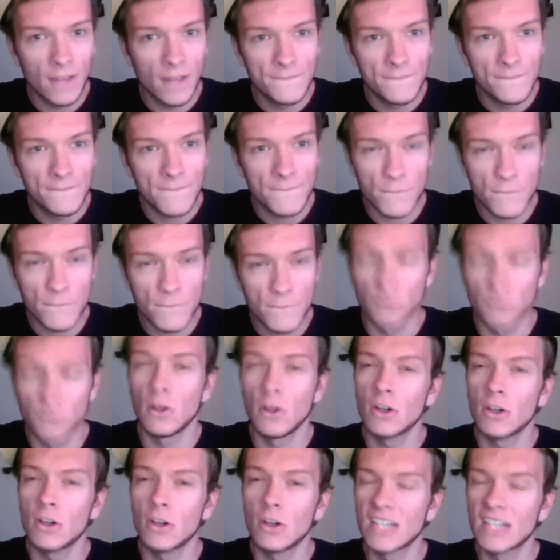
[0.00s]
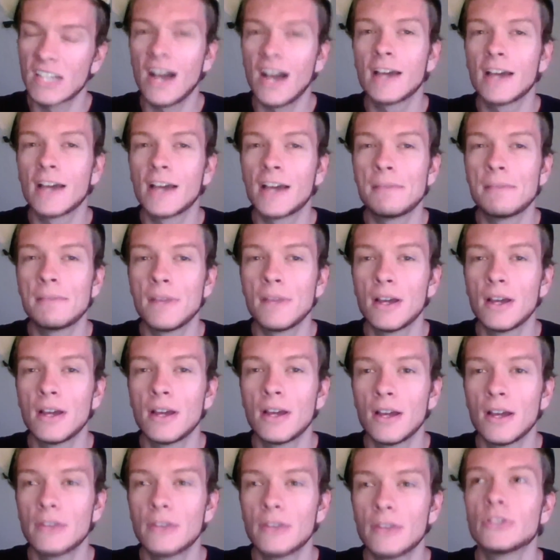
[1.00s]
for a long time,
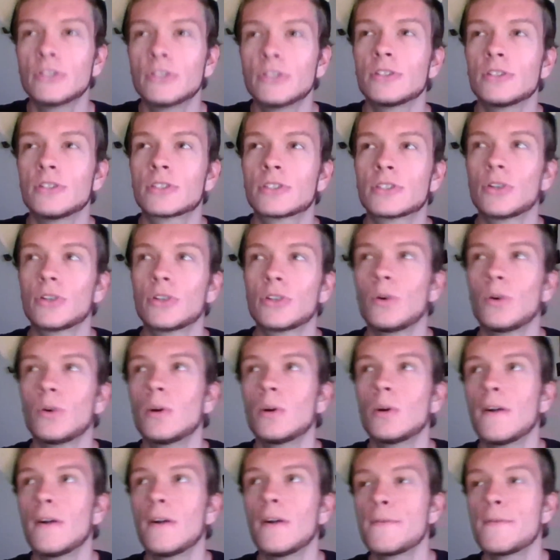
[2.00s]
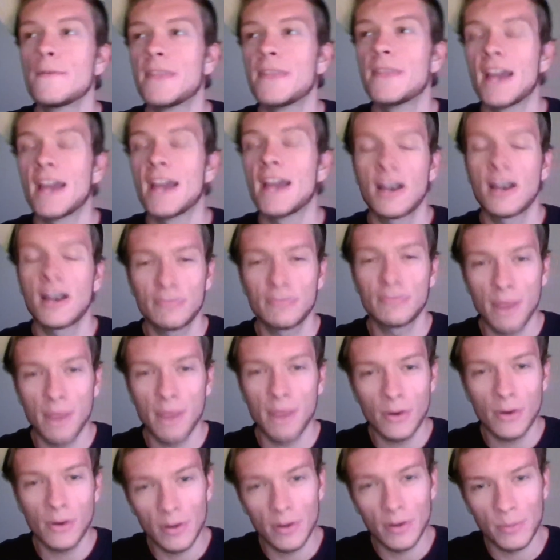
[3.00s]
so they have
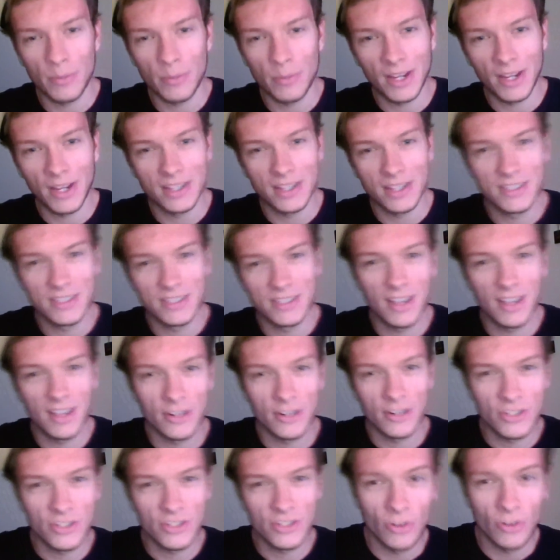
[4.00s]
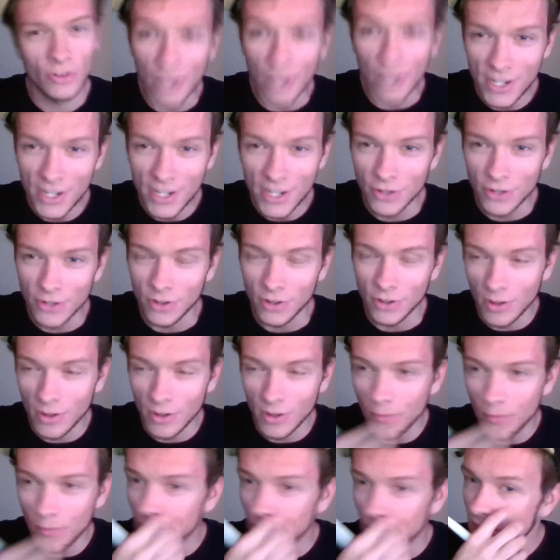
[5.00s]
merit because they are still here.
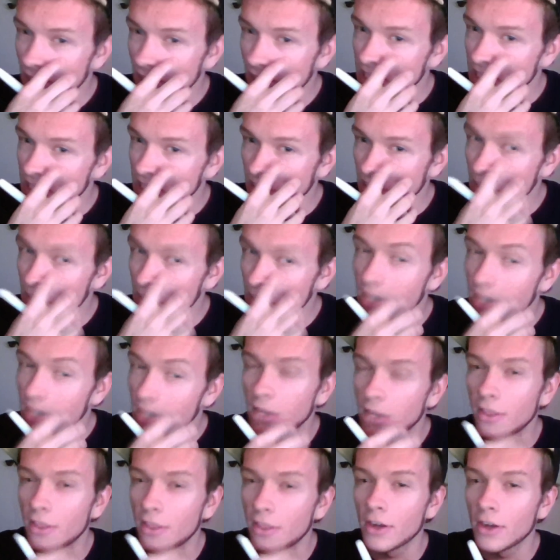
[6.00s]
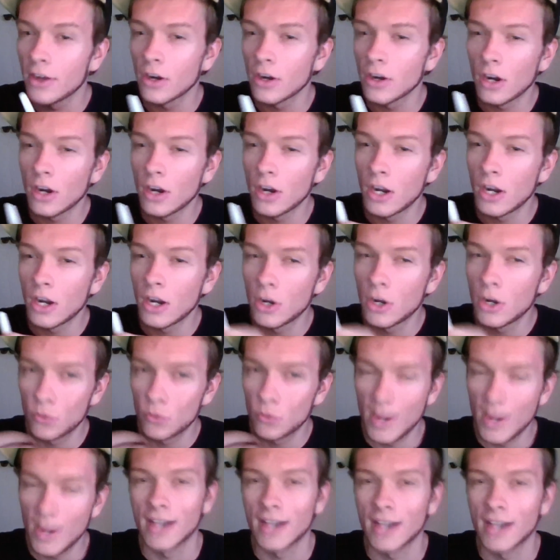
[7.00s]
But that doesn't mean that they're
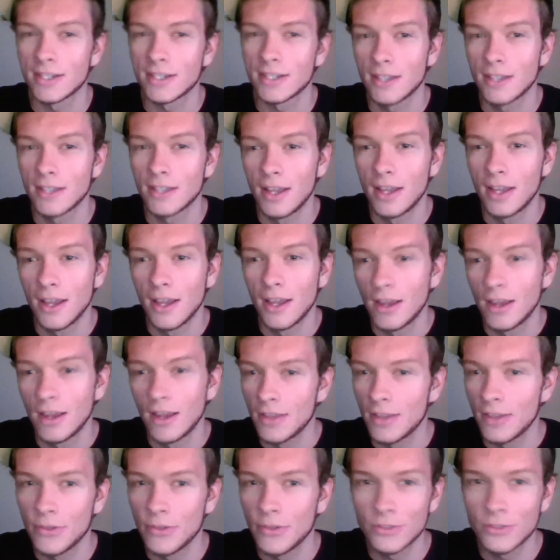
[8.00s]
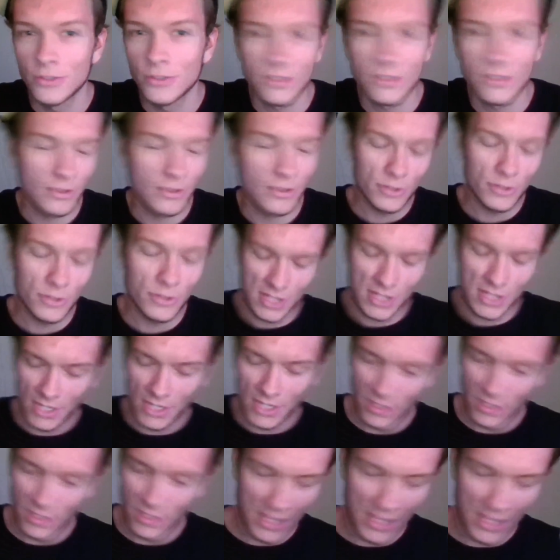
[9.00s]
correct. There's things
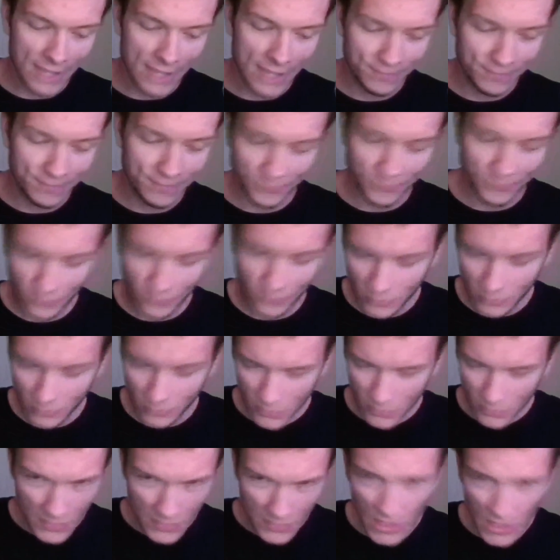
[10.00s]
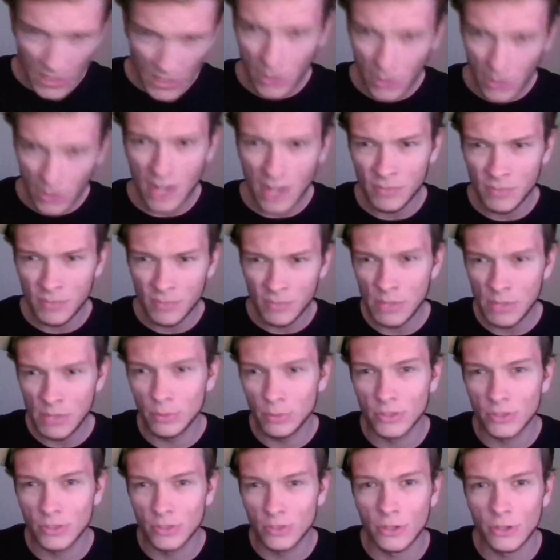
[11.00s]
that a lot of people
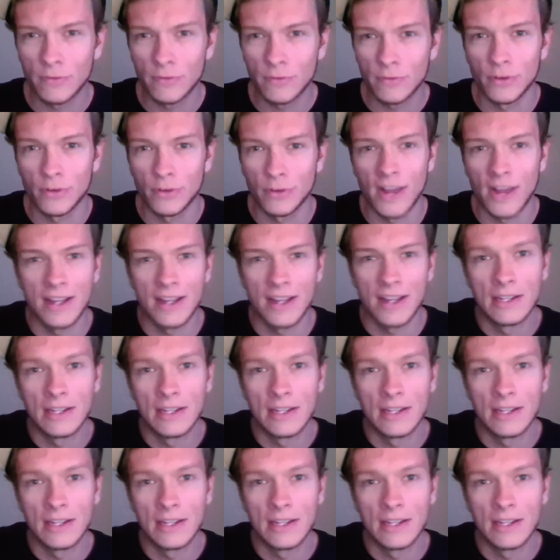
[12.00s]
took for granted